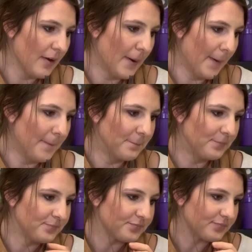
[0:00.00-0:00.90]

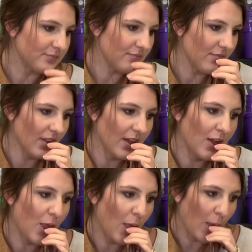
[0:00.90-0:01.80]

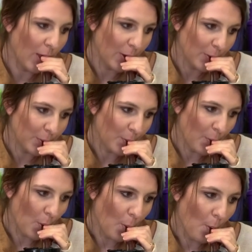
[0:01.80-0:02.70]

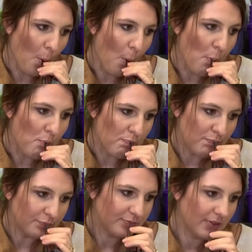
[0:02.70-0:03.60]

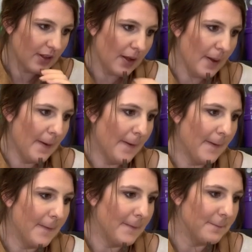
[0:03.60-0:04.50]

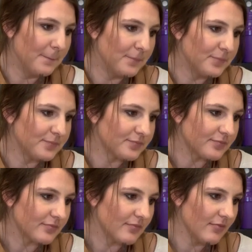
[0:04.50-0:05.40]
No one is speaking in this clip.